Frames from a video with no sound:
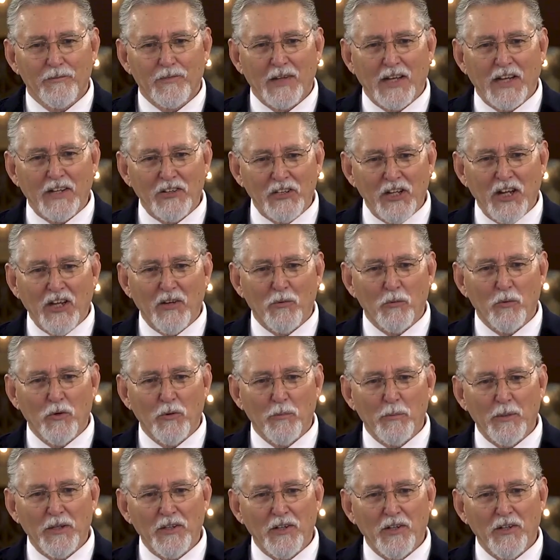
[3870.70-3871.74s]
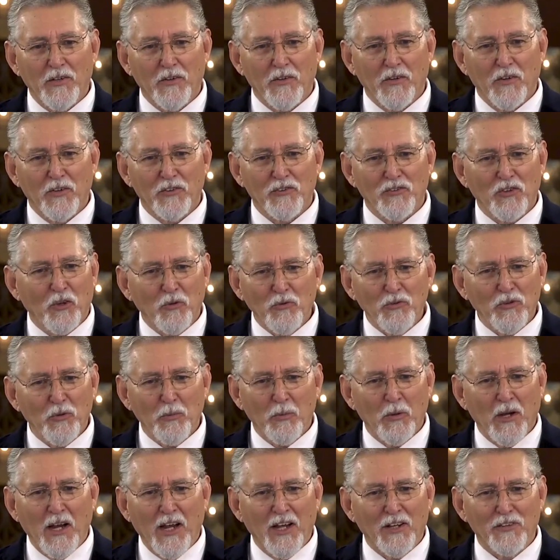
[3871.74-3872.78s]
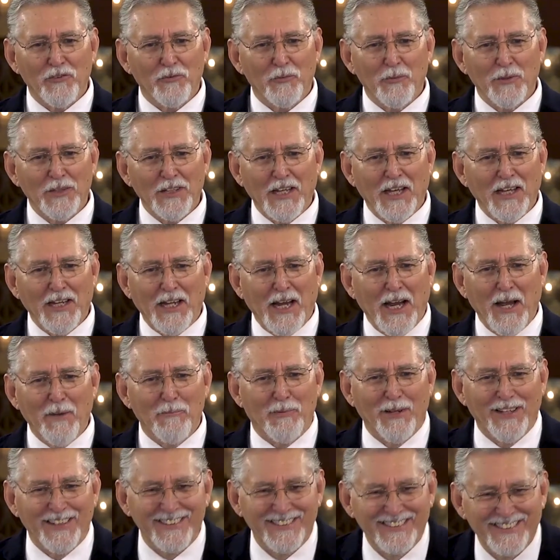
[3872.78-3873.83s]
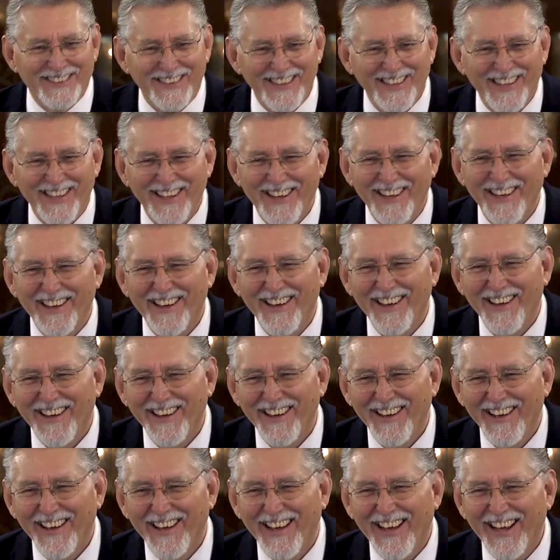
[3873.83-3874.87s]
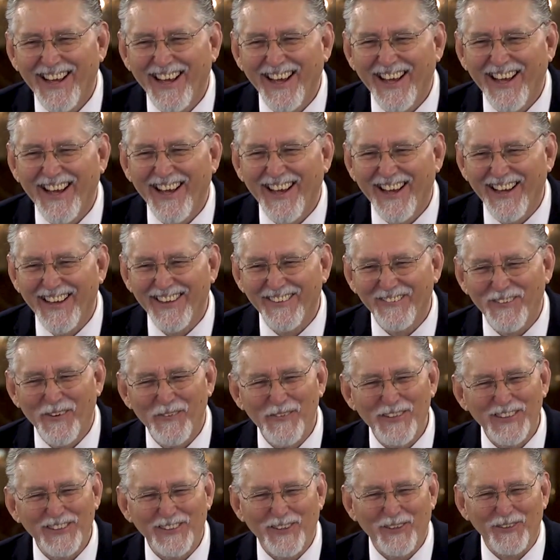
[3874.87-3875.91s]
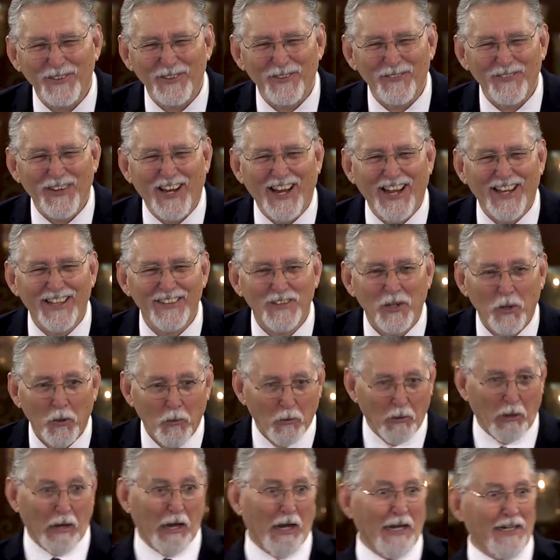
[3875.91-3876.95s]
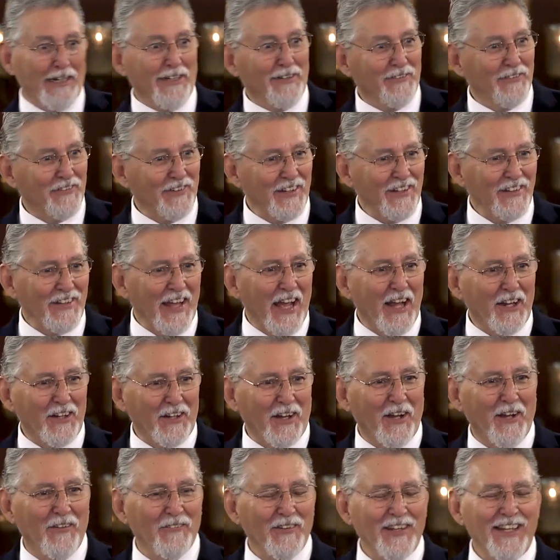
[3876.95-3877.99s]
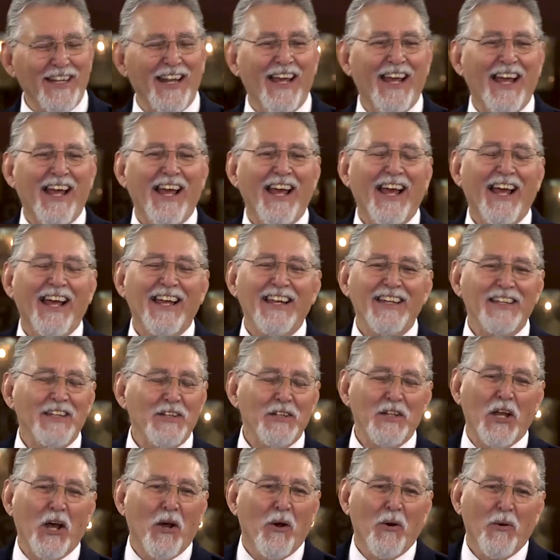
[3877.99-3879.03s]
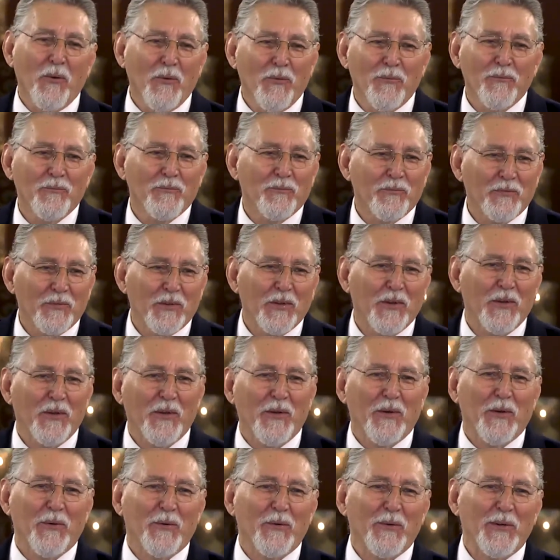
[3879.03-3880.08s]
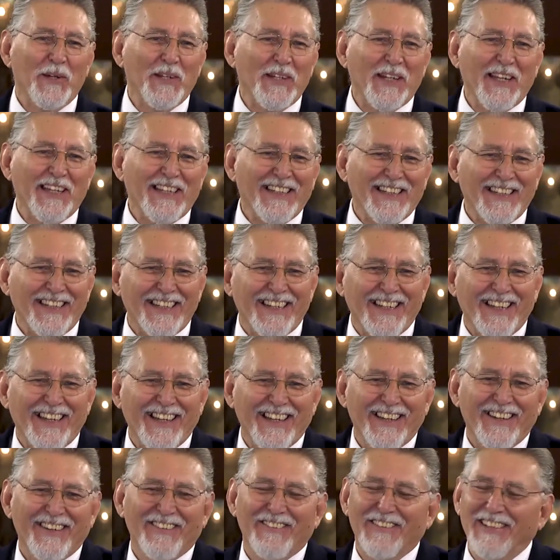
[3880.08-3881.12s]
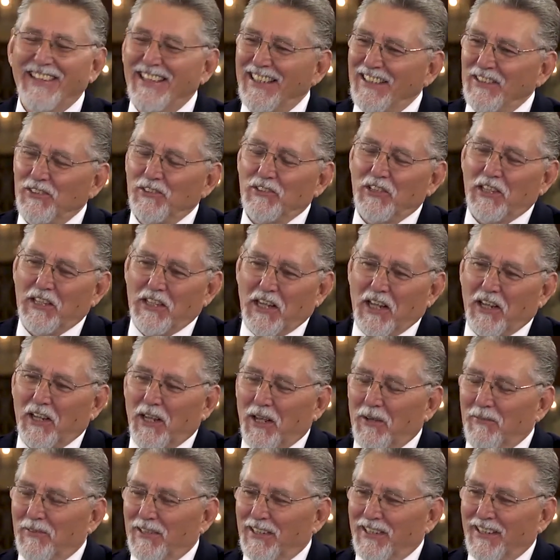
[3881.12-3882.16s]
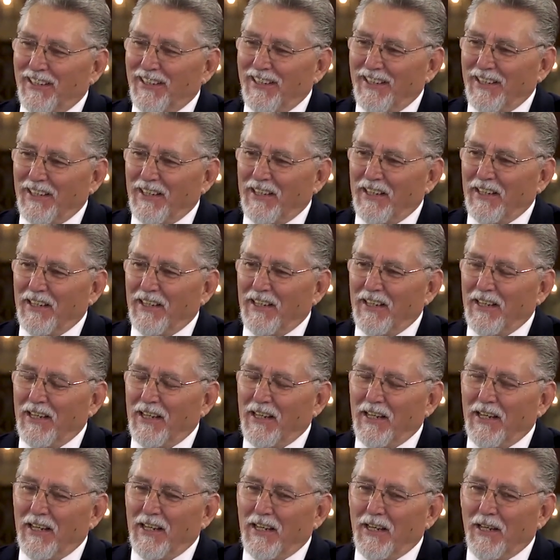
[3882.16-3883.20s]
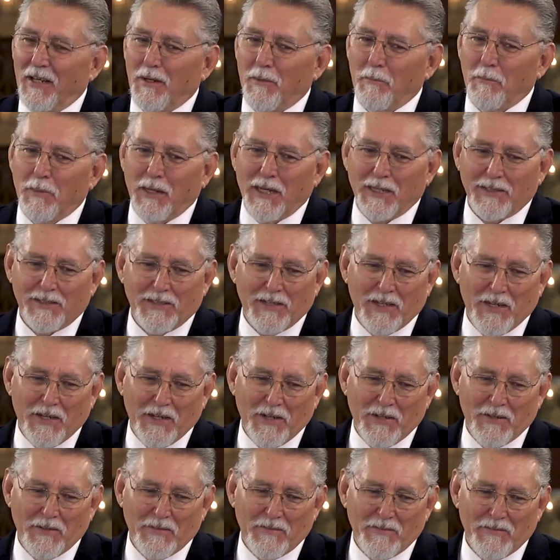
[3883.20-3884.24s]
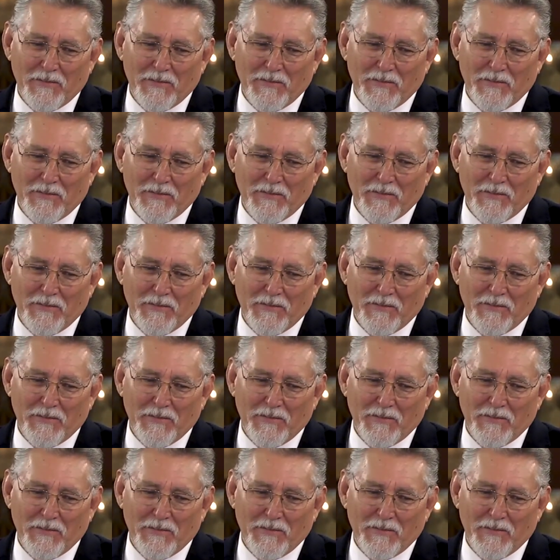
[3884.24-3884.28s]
And yet, we'll be so surprised when that happens. we'll be so surprised. Well, I didn't see that coming. No, we didn't. We didn't see that coming. But uh,